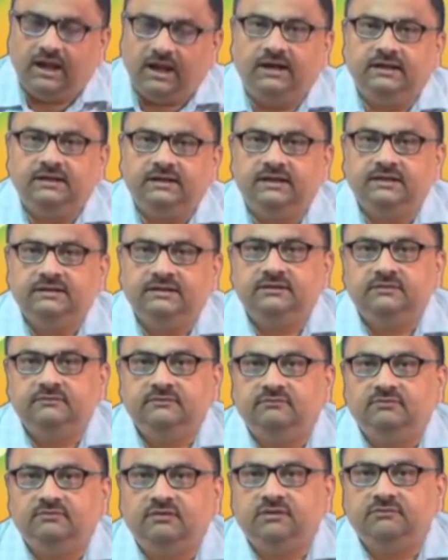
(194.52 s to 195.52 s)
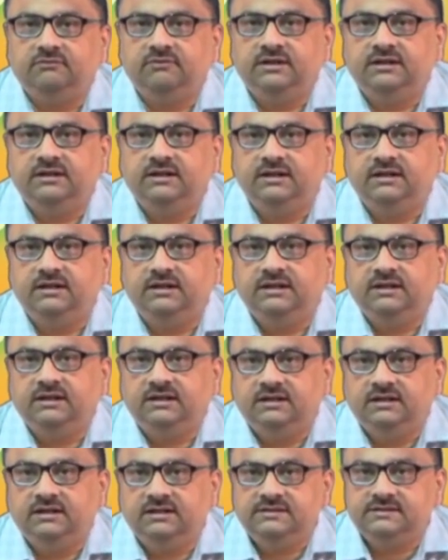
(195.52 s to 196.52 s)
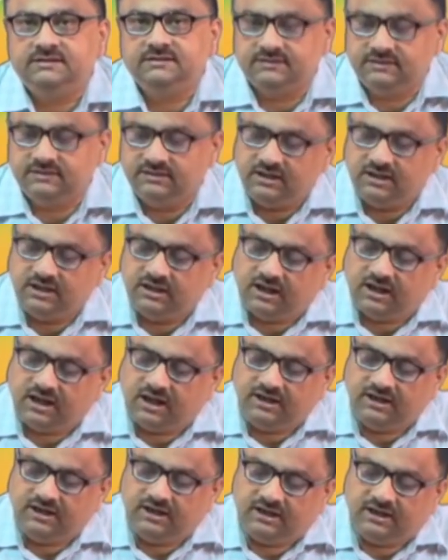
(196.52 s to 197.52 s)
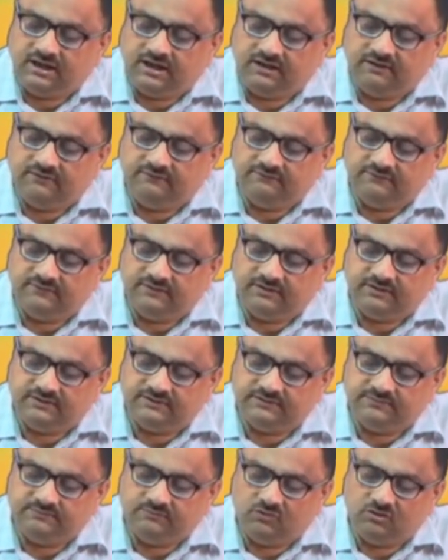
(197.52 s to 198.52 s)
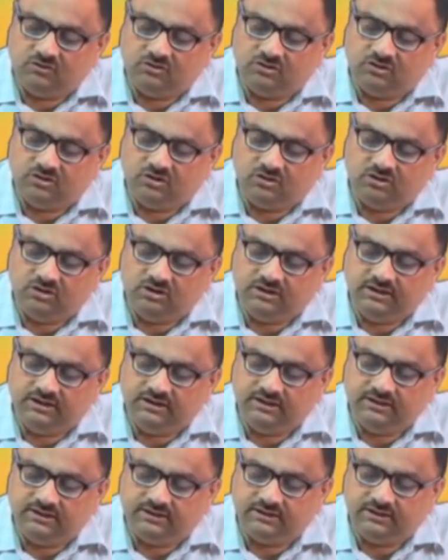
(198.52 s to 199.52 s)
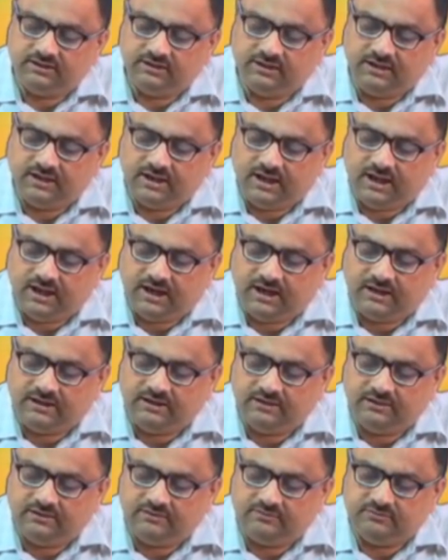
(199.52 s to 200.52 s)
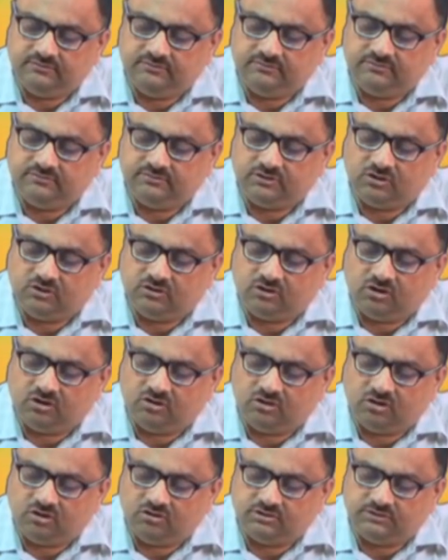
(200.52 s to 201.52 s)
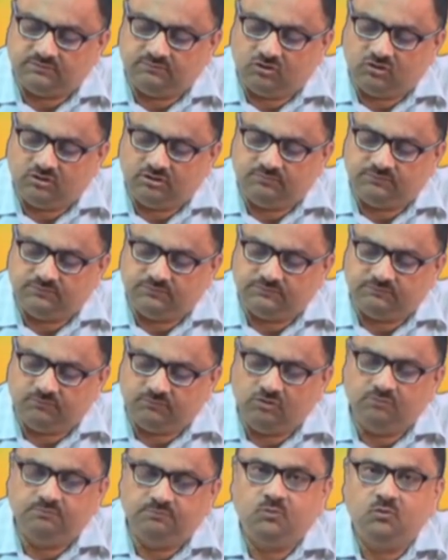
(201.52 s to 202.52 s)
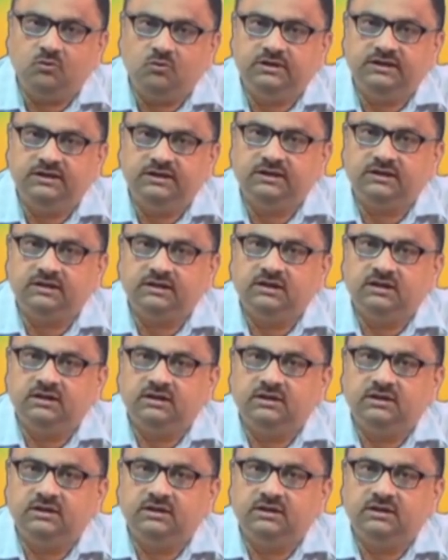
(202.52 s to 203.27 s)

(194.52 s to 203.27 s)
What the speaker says: And then what we did is, I have a small toggle here and or small port here,